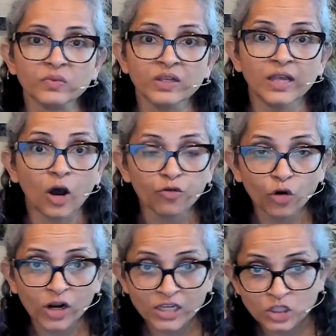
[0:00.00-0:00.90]
Now,
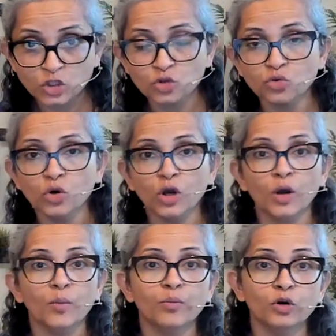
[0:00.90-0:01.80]
for us to
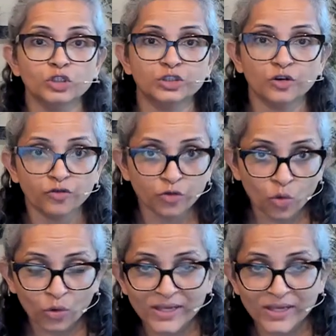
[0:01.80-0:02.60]
push the food